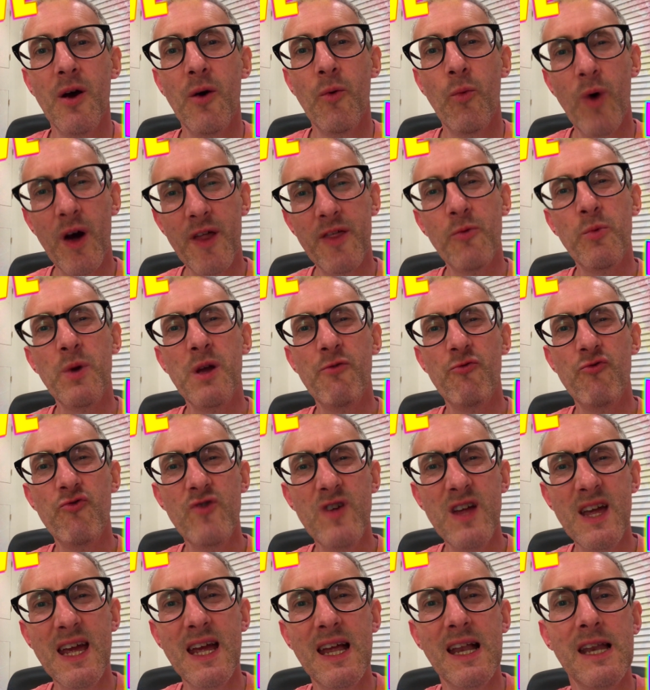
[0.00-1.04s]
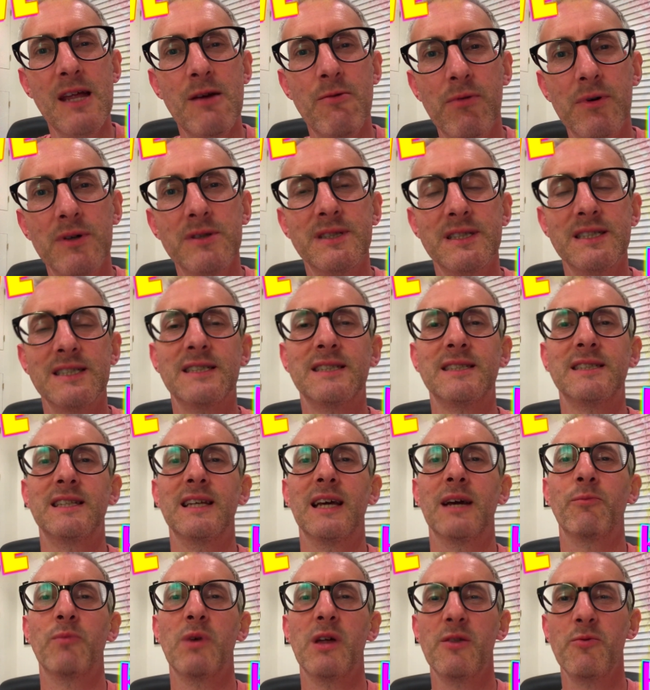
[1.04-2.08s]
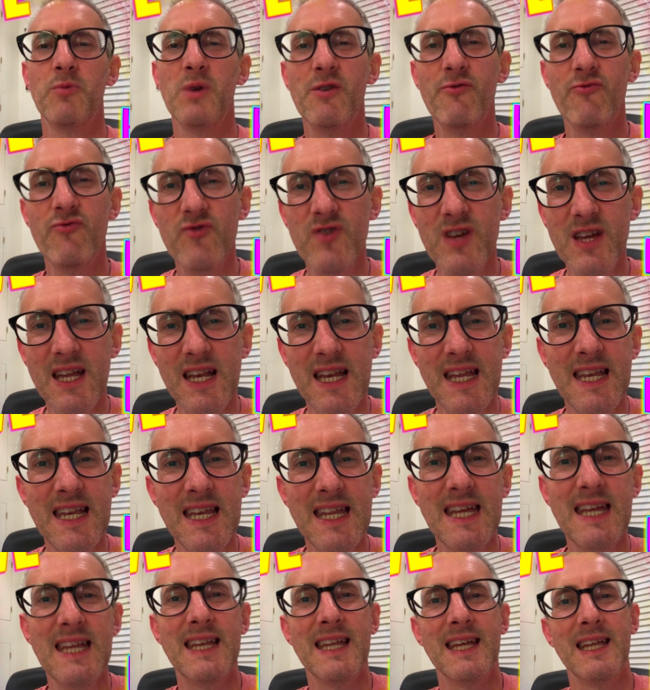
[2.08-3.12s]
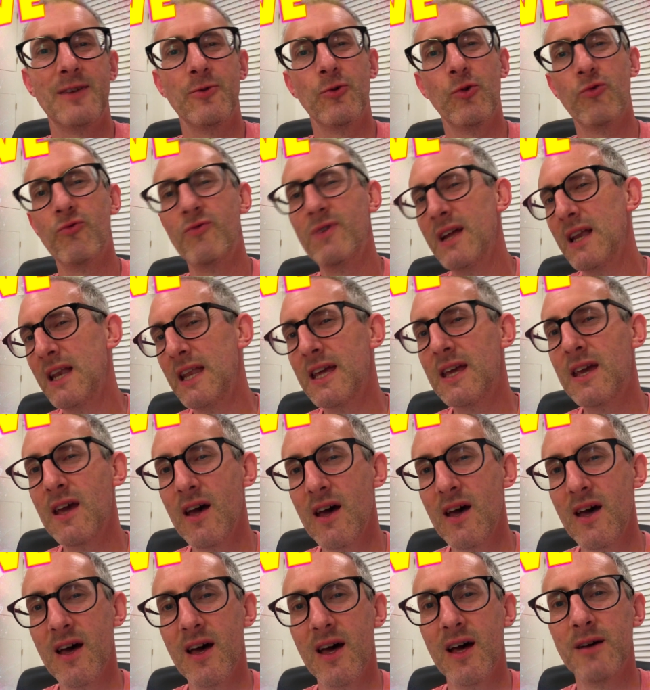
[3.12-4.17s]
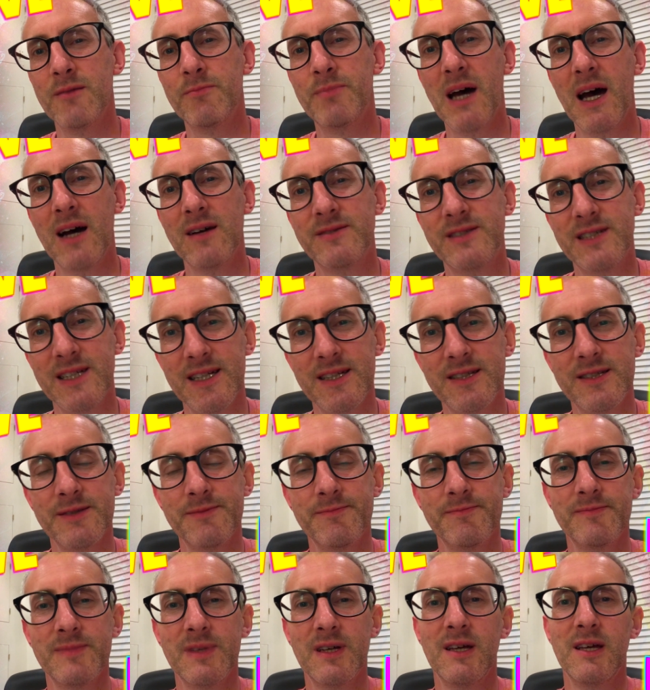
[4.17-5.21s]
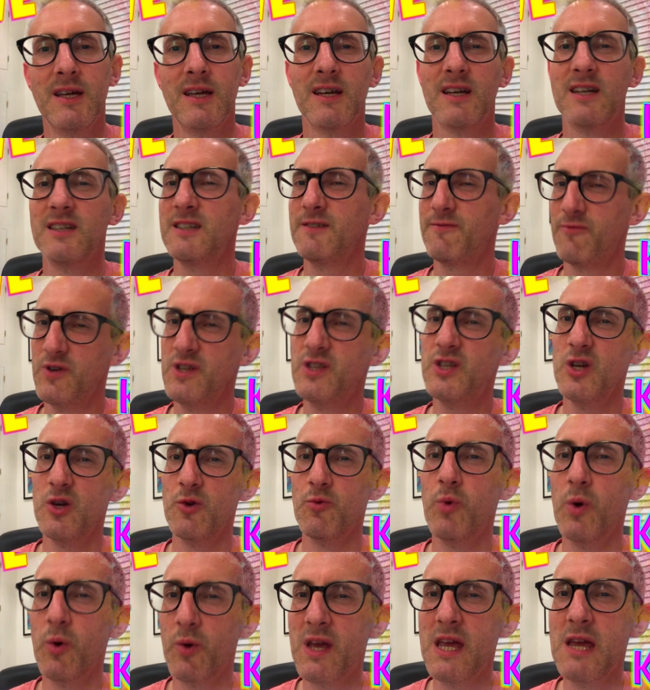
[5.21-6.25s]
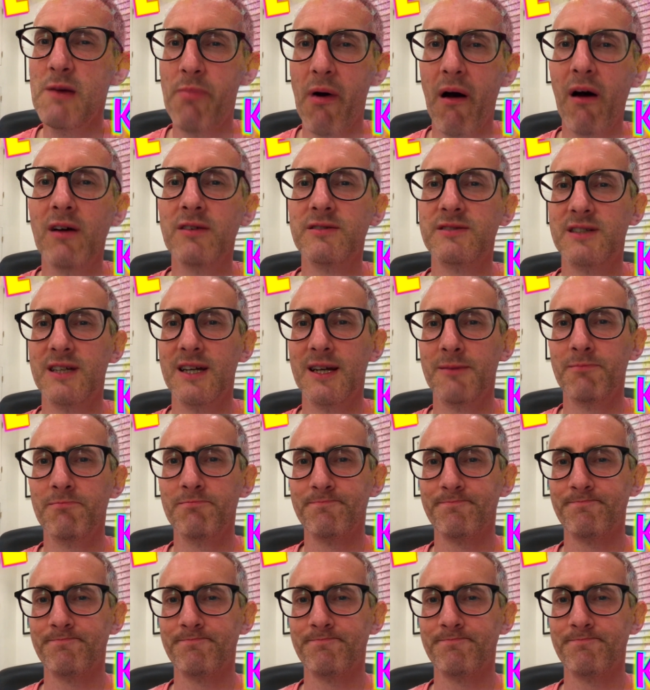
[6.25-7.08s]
whether we really want this thing, whether we really need it or really care about it. Because if we do, we'll keep asking.